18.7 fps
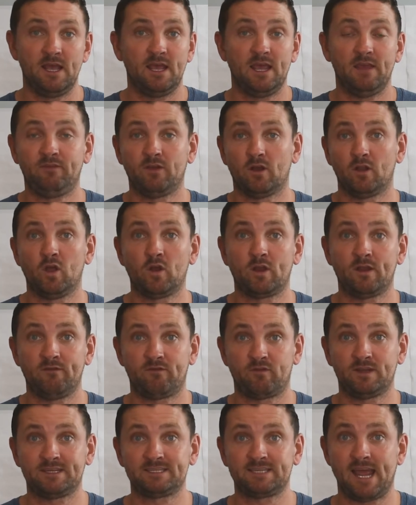if you're looking
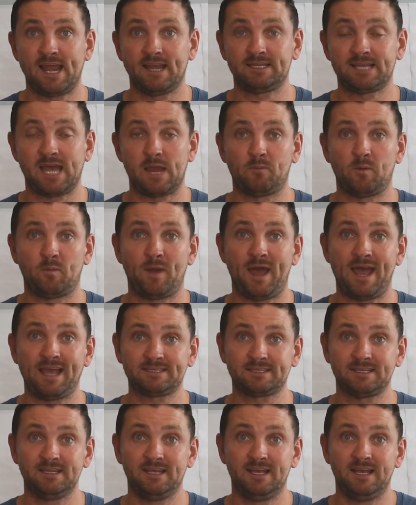for a certain type of
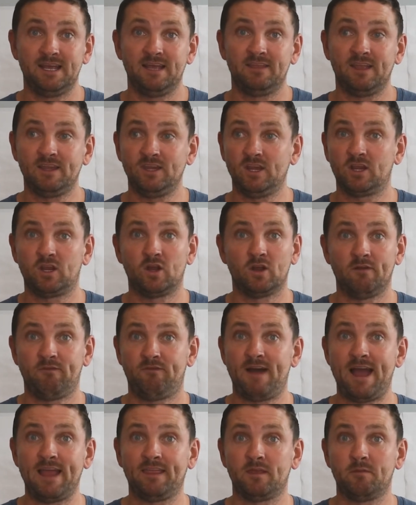person, then you're going to
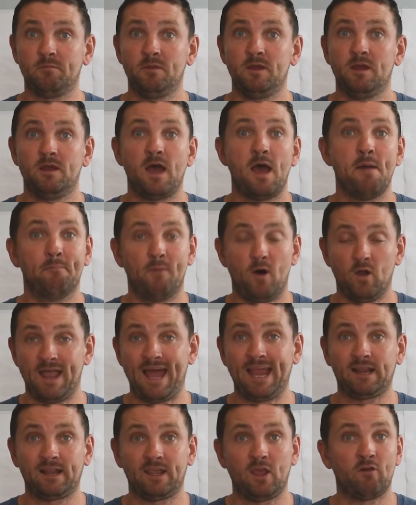find them more
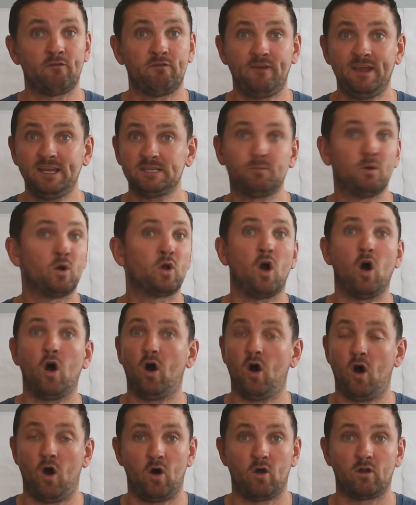likely on Facebook
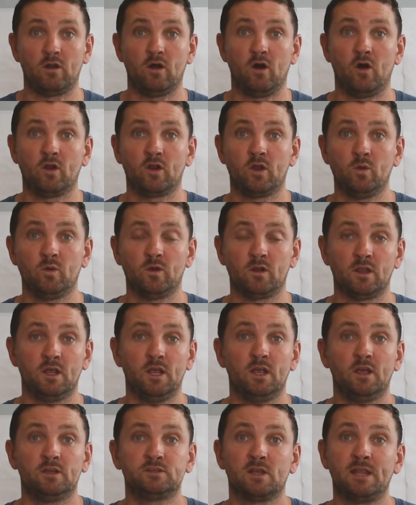or on Google.
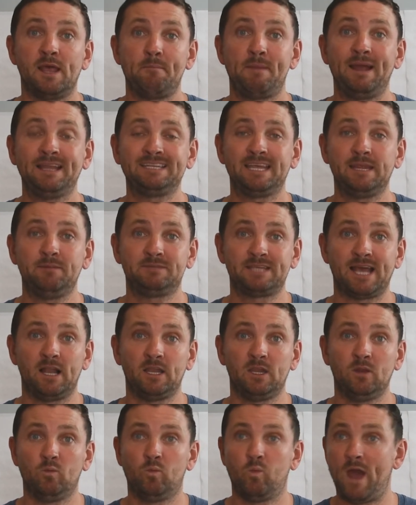So let my team tell
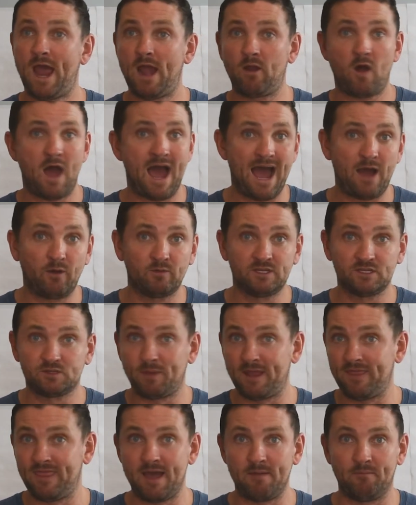you where or how to
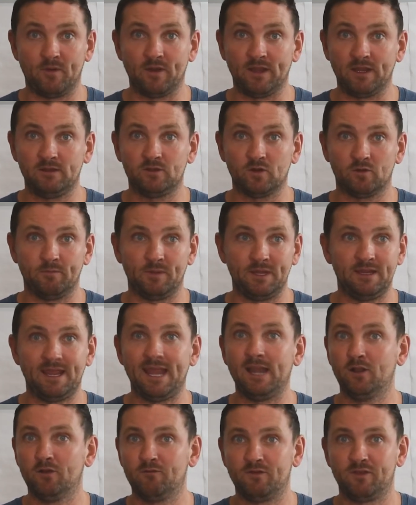spend that money. Don't be
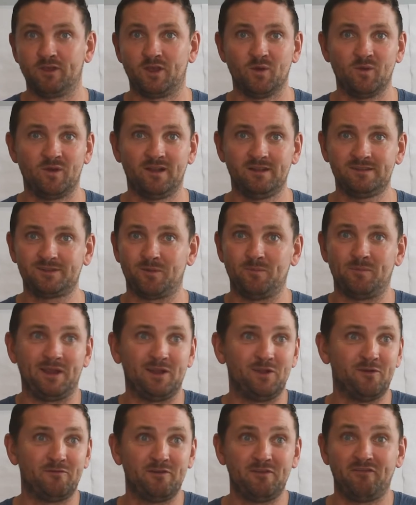in love with Google, don't be
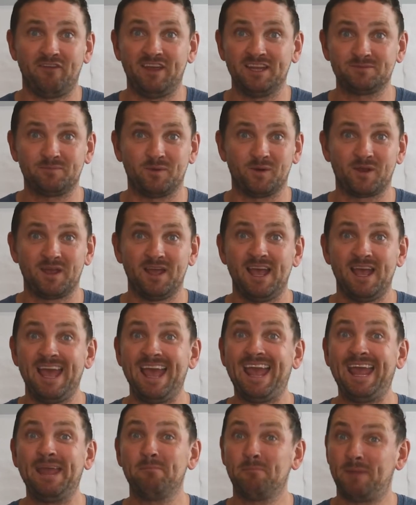in love with Facebook.
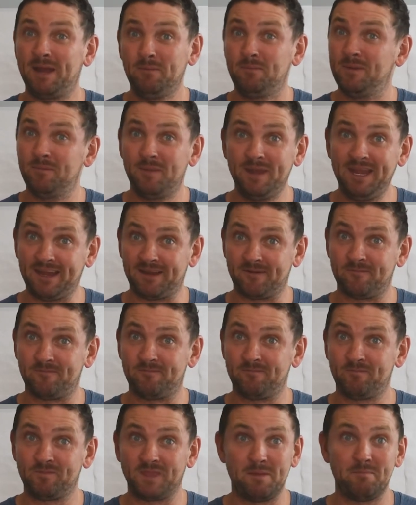It might be Bing,
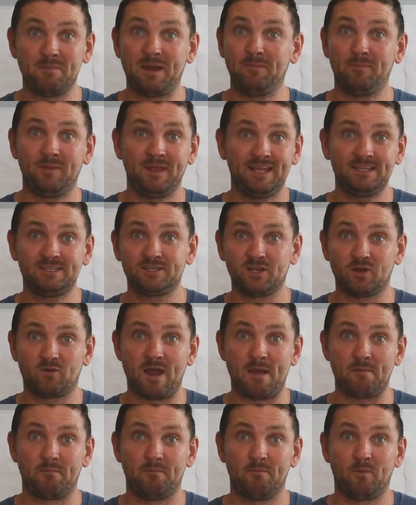it might be
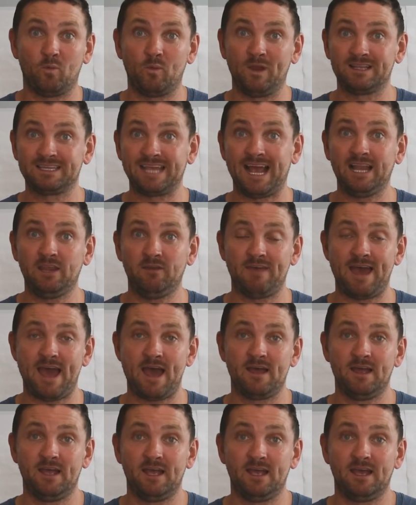Instagram, but we'll tell you
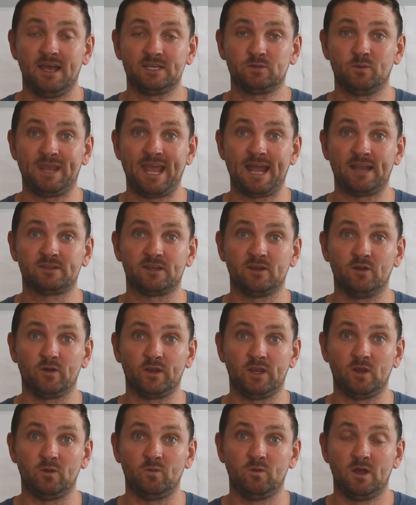that as we get to know
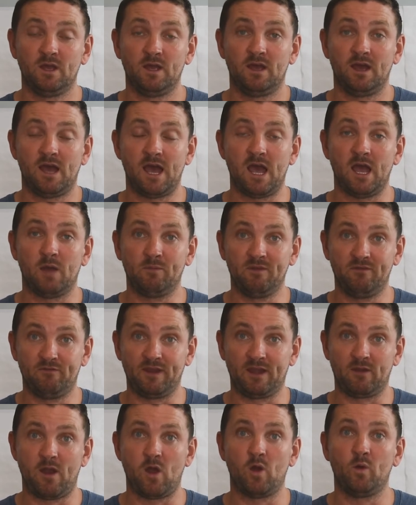you and we
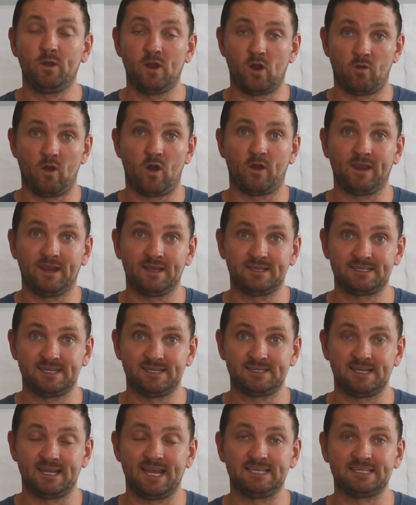figure out who your audience
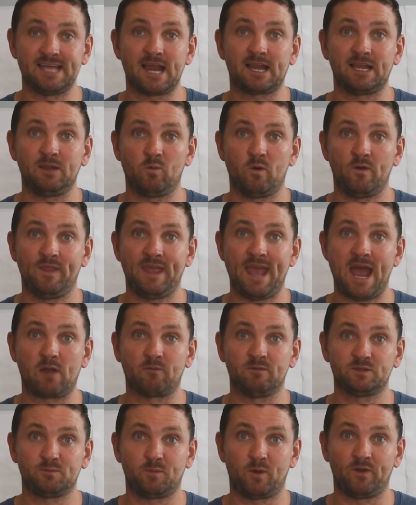is and exactly what they are
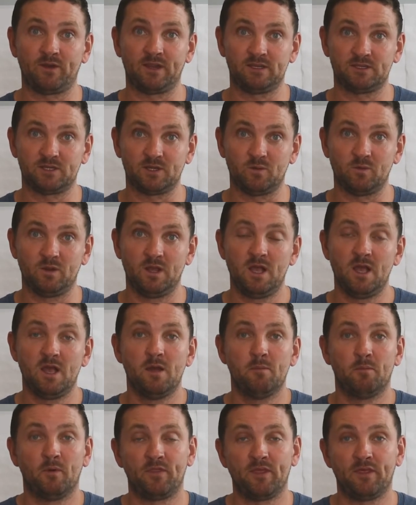responding to.
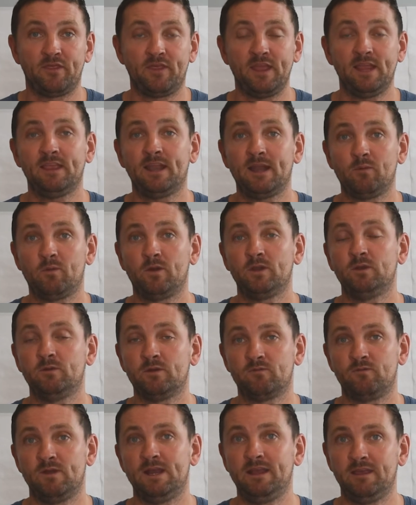But the thing that I want you
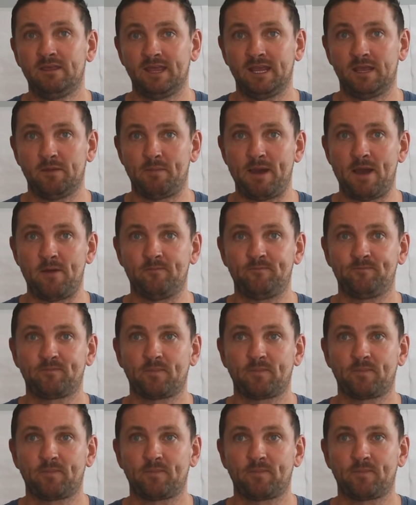to really think about